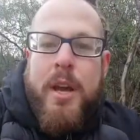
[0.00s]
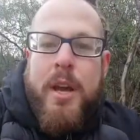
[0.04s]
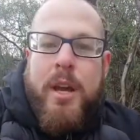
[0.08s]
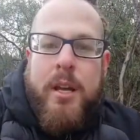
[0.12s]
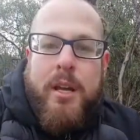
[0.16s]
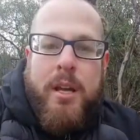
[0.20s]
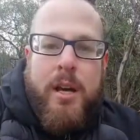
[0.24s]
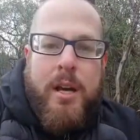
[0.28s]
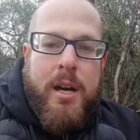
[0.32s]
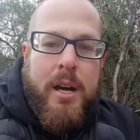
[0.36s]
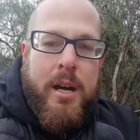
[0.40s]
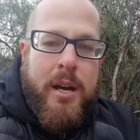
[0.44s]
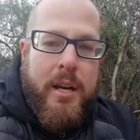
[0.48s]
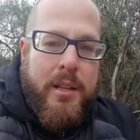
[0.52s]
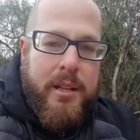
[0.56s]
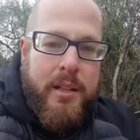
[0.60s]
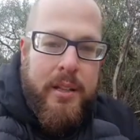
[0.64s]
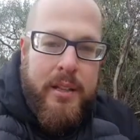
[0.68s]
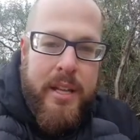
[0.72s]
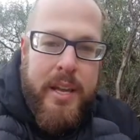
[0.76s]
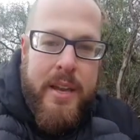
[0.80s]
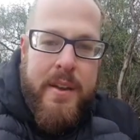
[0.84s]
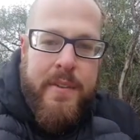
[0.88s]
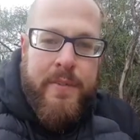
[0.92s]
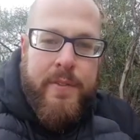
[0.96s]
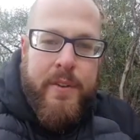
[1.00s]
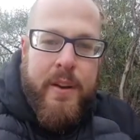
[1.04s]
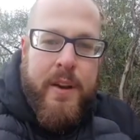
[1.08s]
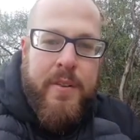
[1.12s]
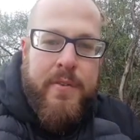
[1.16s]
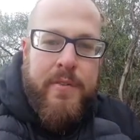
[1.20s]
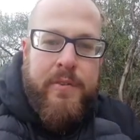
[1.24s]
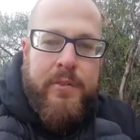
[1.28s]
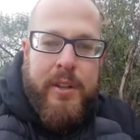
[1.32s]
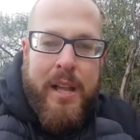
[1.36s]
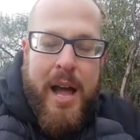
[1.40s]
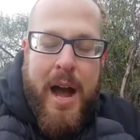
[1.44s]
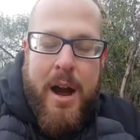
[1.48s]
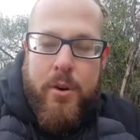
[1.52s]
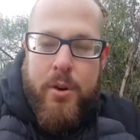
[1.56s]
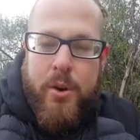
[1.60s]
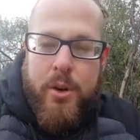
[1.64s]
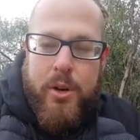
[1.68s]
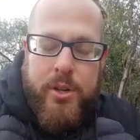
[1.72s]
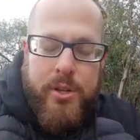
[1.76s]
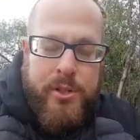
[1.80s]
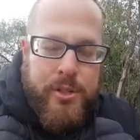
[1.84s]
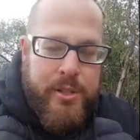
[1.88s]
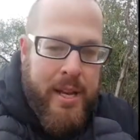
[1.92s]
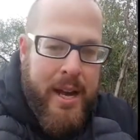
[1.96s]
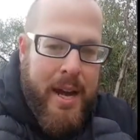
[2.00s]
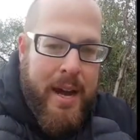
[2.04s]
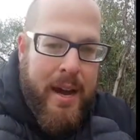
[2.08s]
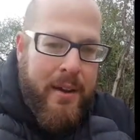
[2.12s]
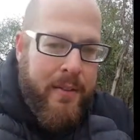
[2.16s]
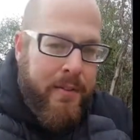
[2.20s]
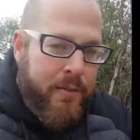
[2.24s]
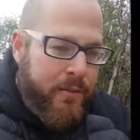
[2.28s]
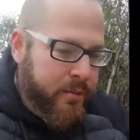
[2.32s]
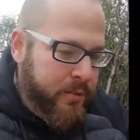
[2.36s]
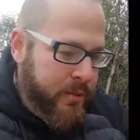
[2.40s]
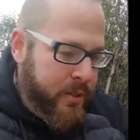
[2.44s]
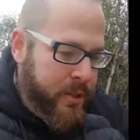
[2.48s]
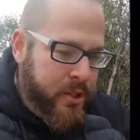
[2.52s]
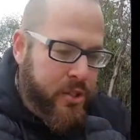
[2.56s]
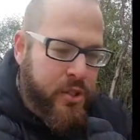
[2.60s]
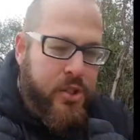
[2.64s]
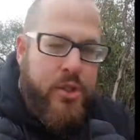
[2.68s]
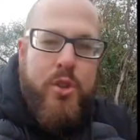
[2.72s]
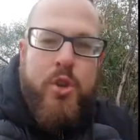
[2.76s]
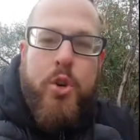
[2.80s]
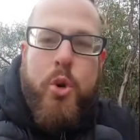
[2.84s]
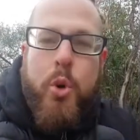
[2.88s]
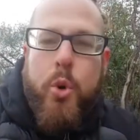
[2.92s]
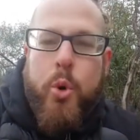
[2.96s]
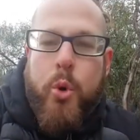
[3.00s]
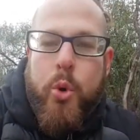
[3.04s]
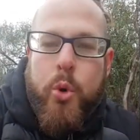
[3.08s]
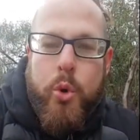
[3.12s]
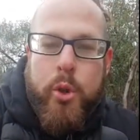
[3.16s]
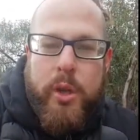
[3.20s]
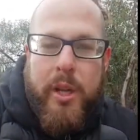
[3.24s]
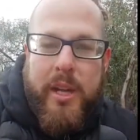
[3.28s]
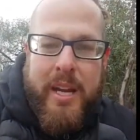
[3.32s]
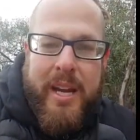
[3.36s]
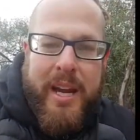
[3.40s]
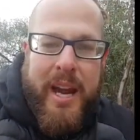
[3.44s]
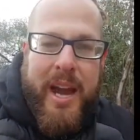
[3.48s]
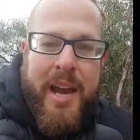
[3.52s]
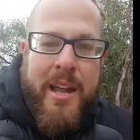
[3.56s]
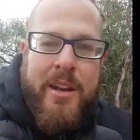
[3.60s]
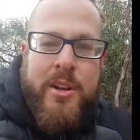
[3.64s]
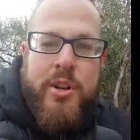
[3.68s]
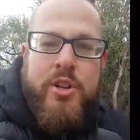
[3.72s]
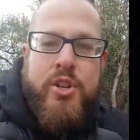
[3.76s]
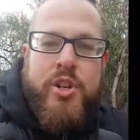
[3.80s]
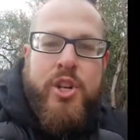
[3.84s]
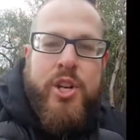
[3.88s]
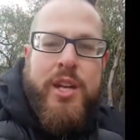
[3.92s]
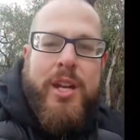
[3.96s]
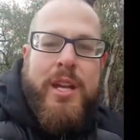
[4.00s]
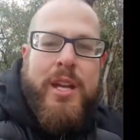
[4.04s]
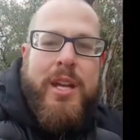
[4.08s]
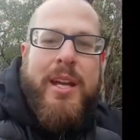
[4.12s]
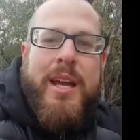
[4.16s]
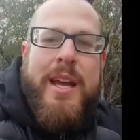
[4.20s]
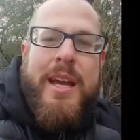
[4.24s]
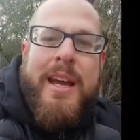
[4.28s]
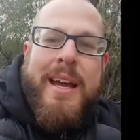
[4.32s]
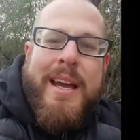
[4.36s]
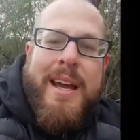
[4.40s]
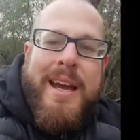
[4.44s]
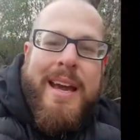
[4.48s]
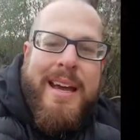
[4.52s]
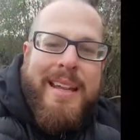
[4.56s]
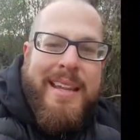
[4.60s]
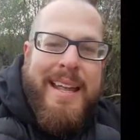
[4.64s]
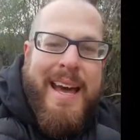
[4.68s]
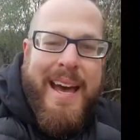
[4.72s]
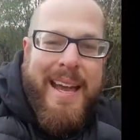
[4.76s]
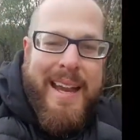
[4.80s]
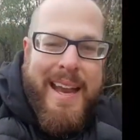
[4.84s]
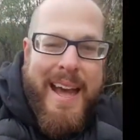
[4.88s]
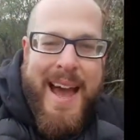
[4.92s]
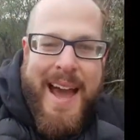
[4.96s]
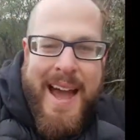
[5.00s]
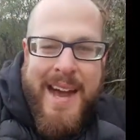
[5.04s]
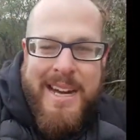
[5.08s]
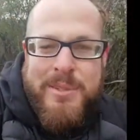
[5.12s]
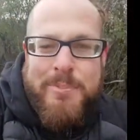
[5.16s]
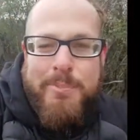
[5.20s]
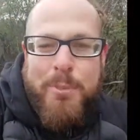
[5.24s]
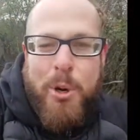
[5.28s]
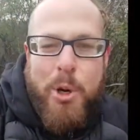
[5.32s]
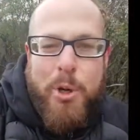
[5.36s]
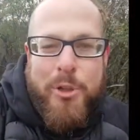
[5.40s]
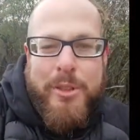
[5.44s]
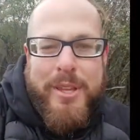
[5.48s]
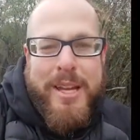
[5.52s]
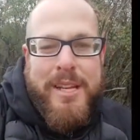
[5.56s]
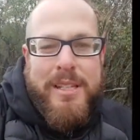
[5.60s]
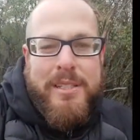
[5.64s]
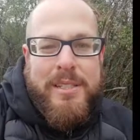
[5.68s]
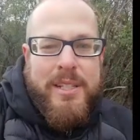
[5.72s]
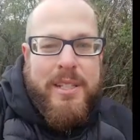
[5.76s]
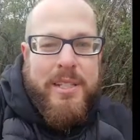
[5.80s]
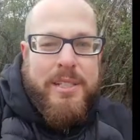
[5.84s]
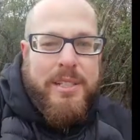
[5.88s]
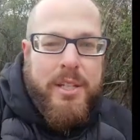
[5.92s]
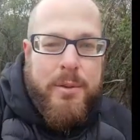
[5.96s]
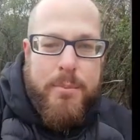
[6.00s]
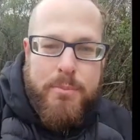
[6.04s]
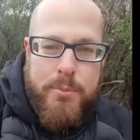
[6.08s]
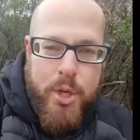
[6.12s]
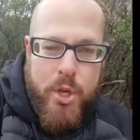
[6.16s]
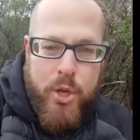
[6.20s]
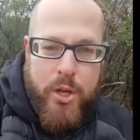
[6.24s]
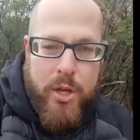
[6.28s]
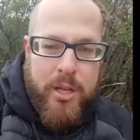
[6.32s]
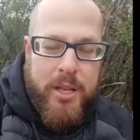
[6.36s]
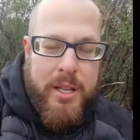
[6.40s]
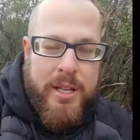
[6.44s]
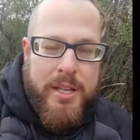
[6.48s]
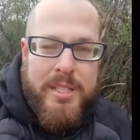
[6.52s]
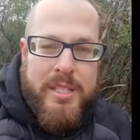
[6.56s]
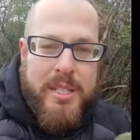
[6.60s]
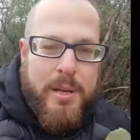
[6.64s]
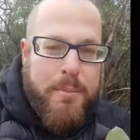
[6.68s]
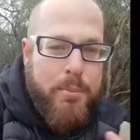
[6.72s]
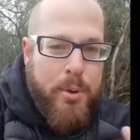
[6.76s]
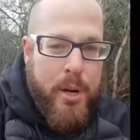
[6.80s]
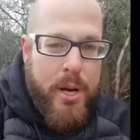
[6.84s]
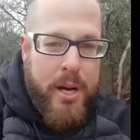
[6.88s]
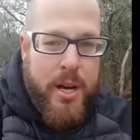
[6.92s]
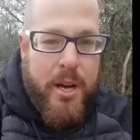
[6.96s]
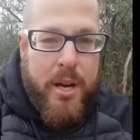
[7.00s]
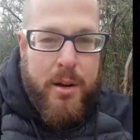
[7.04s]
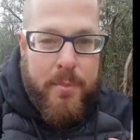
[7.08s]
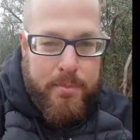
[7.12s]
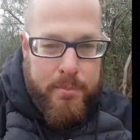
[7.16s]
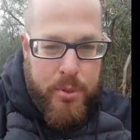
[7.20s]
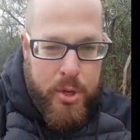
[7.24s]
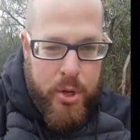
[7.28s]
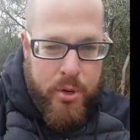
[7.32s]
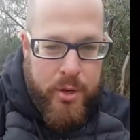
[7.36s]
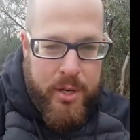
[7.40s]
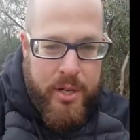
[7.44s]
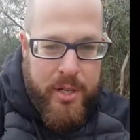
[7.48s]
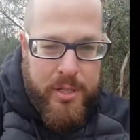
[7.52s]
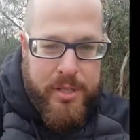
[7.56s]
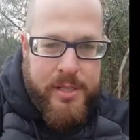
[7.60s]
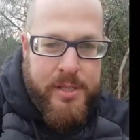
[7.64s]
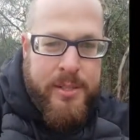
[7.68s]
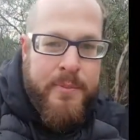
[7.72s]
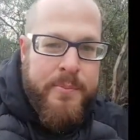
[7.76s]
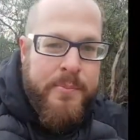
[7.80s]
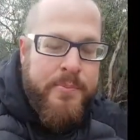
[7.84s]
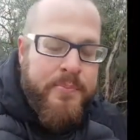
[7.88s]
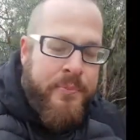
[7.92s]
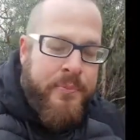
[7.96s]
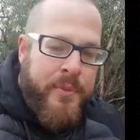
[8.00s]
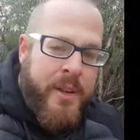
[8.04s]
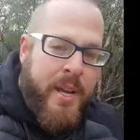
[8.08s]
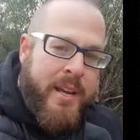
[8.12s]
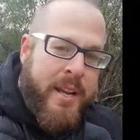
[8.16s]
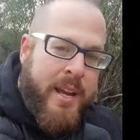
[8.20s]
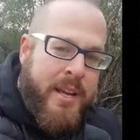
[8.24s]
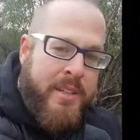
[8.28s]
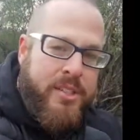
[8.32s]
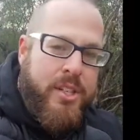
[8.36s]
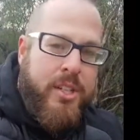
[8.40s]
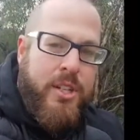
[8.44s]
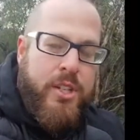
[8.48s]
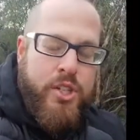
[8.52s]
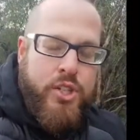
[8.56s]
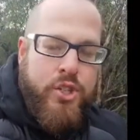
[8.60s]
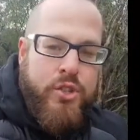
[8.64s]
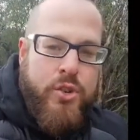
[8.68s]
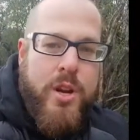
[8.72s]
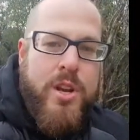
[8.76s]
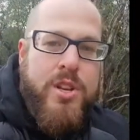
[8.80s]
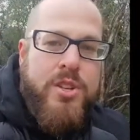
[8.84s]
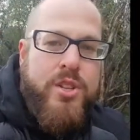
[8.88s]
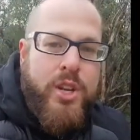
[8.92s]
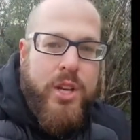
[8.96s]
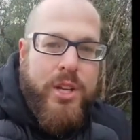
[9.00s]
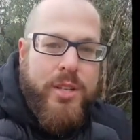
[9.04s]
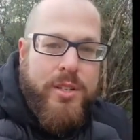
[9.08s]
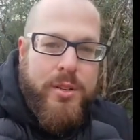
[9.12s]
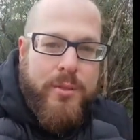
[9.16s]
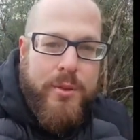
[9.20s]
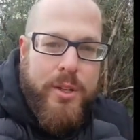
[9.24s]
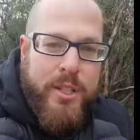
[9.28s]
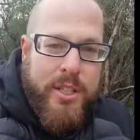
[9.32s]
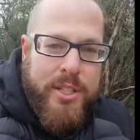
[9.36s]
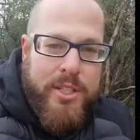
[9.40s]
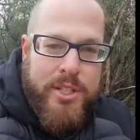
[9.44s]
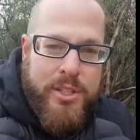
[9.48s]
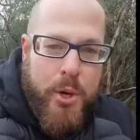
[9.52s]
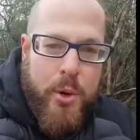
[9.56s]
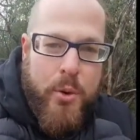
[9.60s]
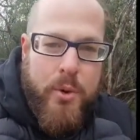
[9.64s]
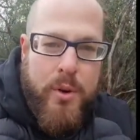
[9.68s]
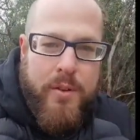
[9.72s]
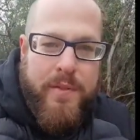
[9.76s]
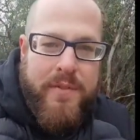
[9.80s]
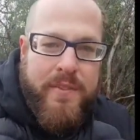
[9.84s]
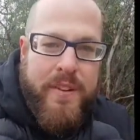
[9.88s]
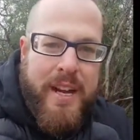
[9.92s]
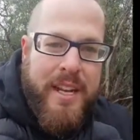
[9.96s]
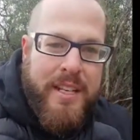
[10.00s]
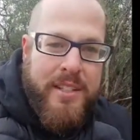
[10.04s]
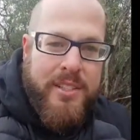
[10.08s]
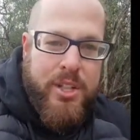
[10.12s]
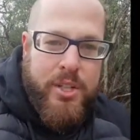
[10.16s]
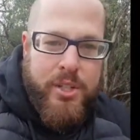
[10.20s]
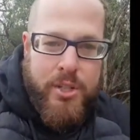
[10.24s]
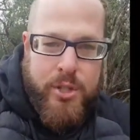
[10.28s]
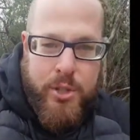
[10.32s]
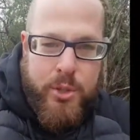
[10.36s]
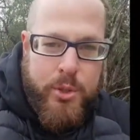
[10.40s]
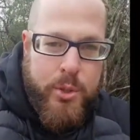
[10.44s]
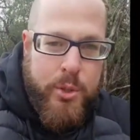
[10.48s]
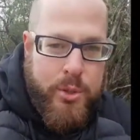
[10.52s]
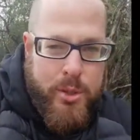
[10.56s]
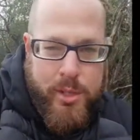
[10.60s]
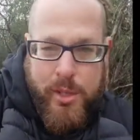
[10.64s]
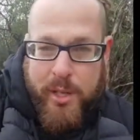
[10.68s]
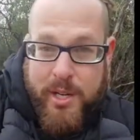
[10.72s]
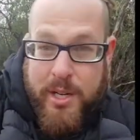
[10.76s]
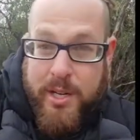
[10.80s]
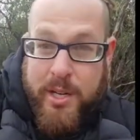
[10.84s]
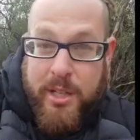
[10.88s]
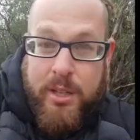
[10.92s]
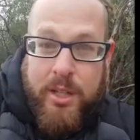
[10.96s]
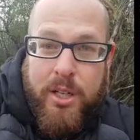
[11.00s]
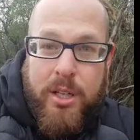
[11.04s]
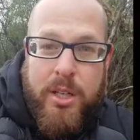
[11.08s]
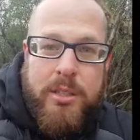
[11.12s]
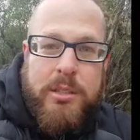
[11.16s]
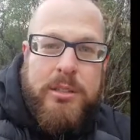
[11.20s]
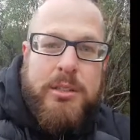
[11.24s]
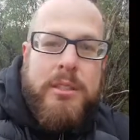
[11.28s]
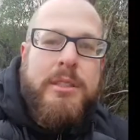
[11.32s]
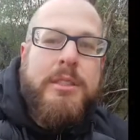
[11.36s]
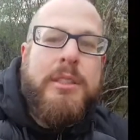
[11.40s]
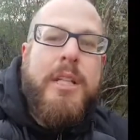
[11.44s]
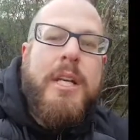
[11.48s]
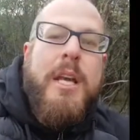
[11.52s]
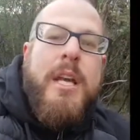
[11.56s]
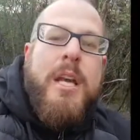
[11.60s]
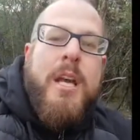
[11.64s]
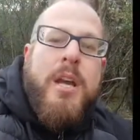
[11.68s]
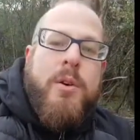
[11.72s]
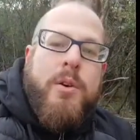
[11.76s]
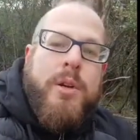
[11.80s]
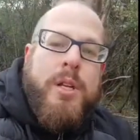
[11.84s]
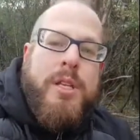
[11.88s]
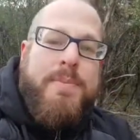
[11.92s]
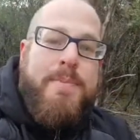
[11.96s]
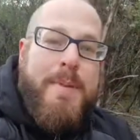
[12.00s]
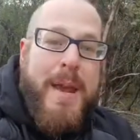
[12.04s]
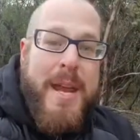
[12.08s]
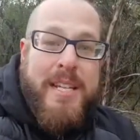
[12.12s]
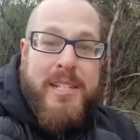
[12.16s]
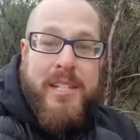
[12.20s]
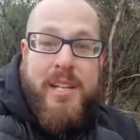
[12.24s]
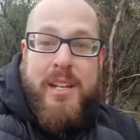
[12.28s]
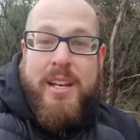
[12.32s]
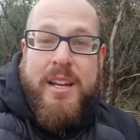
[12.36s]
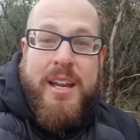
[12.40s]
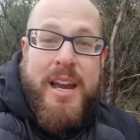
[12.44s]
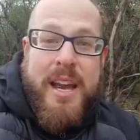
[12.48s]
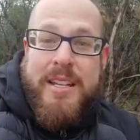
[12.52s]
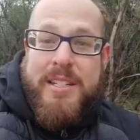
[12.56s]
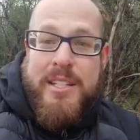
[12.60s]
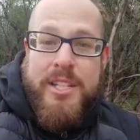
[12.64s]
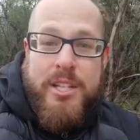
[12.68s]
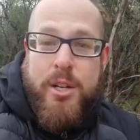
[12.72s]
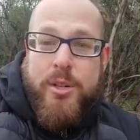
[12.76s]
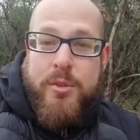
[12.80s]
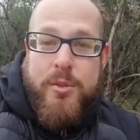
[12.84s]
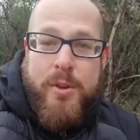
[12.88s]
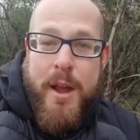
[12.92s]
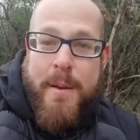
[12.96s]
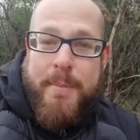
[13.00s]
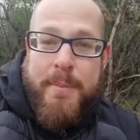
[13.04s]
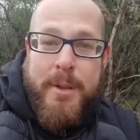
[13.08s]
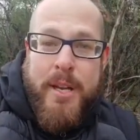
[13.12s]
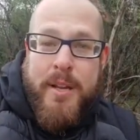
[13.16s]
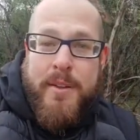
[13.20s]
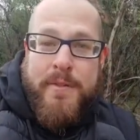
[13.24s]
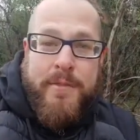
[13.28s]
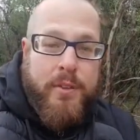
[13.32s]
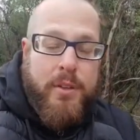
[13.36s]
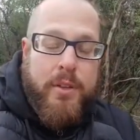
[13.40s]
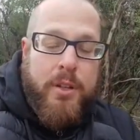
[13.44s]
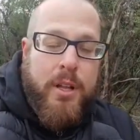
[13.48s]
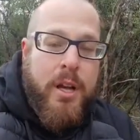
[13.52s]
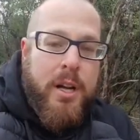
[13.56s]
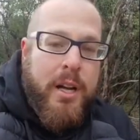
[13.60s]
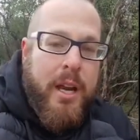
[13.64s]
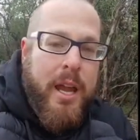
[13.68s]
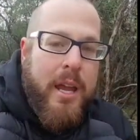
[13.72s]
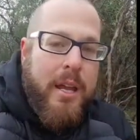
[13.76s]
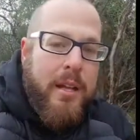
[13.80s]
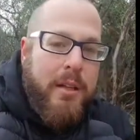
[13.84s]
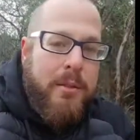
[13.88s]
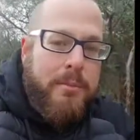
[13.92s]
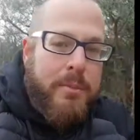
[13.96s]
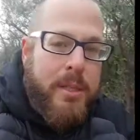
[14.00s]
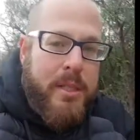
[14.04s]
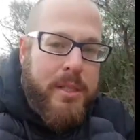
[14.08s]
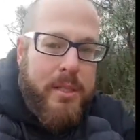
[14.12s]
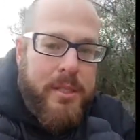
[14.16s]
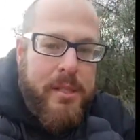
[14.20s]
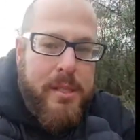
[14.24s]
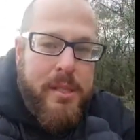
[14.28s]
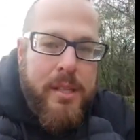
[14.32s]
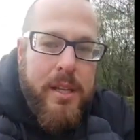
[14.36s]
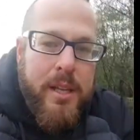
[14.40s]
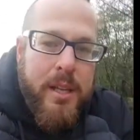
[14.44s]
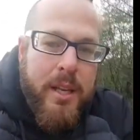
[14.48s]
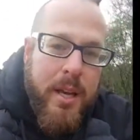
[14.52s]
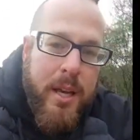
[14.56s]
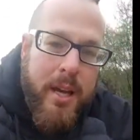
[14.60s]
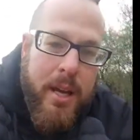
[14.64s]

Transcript: The leaf and flowers have this cooling energy that acts both as a demucolent to break up mucus and as an astringent to really tonify tissue and in the lung, which makes it an ideal remedy for lung ailments,